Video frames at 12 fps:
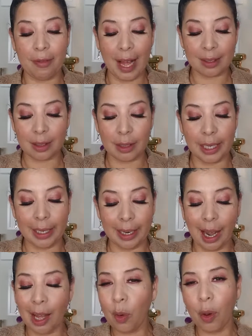Vaseline and
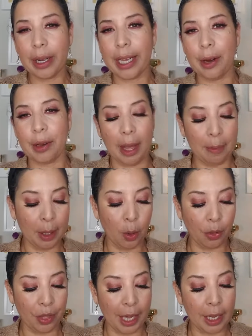I don't want to carry that big
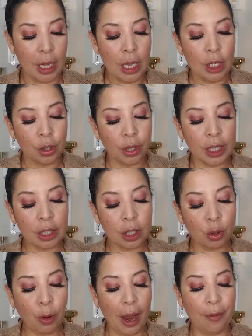old thing. So this is
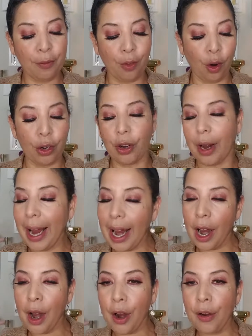great for your
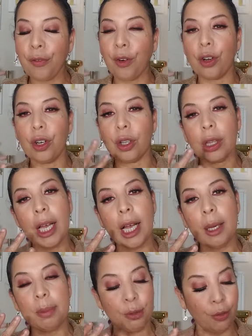hair, for your
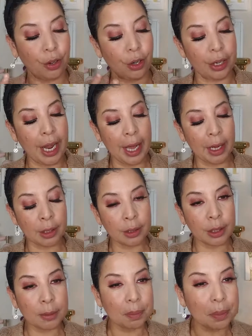lips, for your
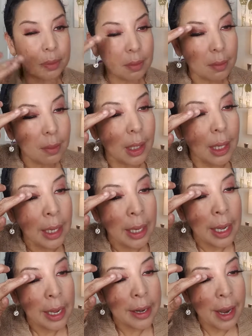nails.
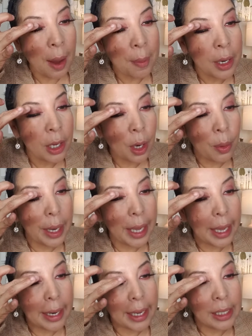Now I'm gonna go
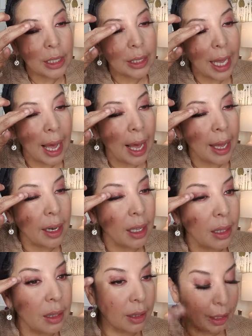in and just add a
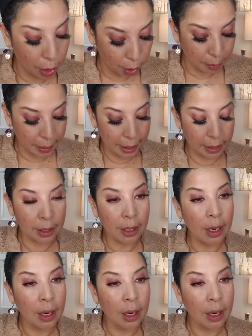little bit